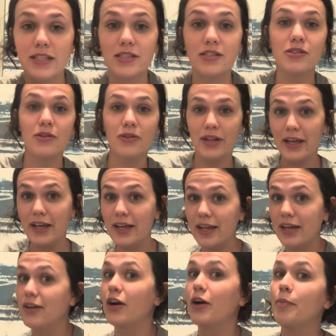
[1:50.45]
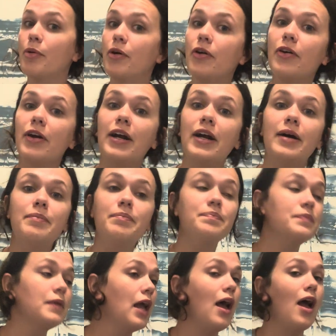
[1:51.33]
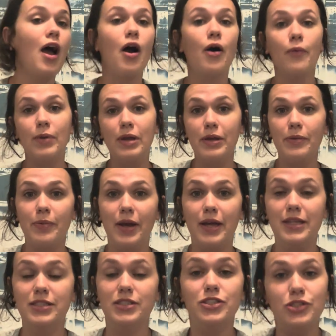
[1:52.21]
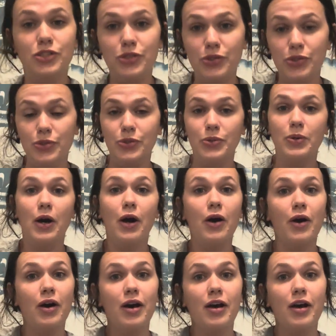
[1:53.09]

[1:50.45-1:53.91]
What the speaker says: So like in our program, we went to